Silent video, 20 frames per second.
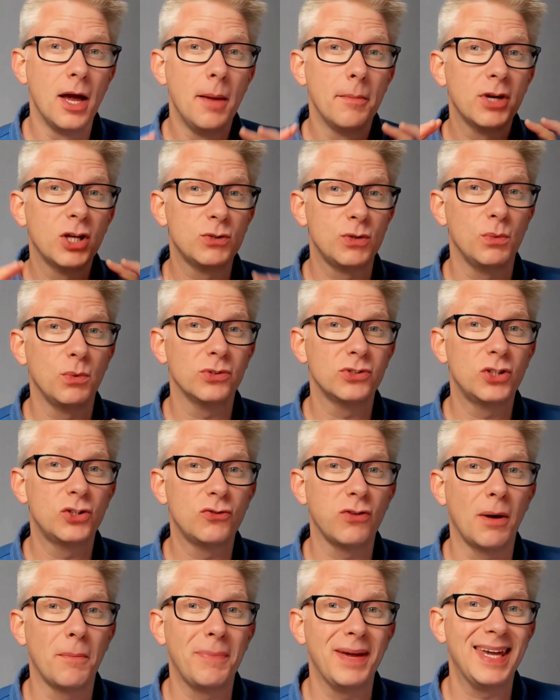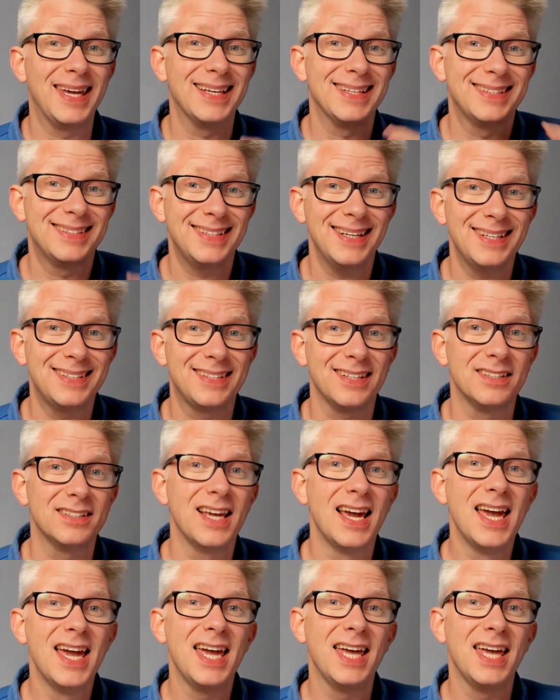because we want to try and be consistent